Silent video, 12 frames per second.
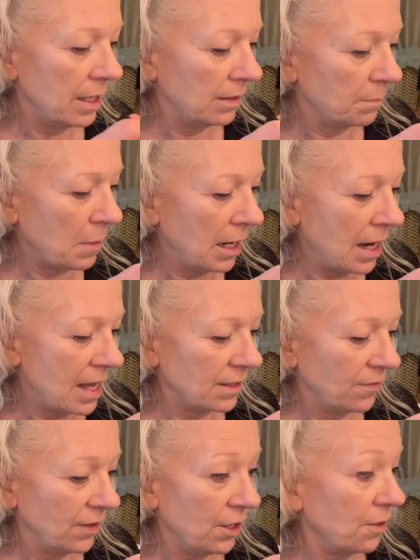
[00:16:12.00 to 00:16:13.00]
in my
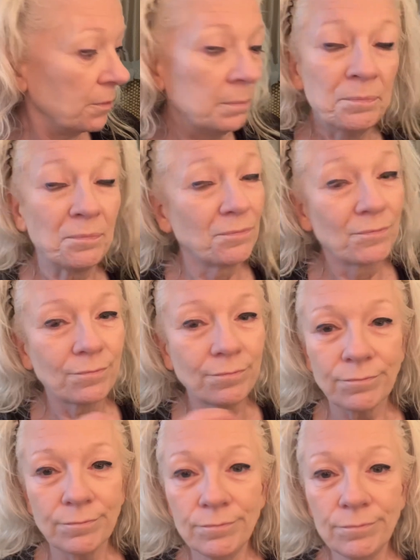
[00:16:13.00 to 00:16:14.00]
last video.
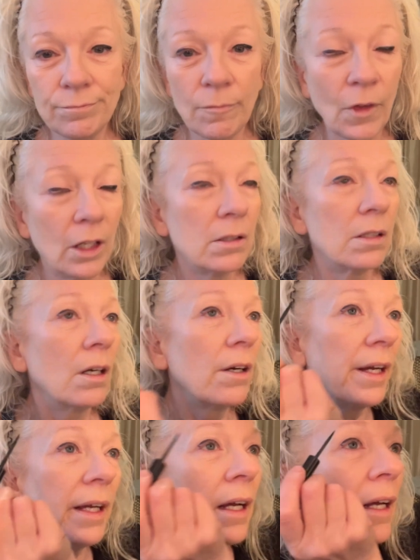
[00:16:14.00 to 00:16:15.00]

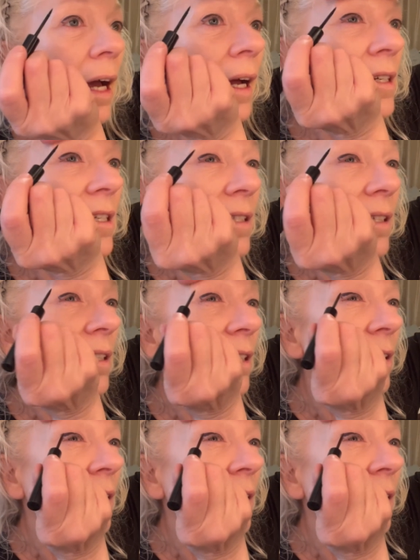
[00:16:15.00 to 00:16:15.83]
Sorry, I just...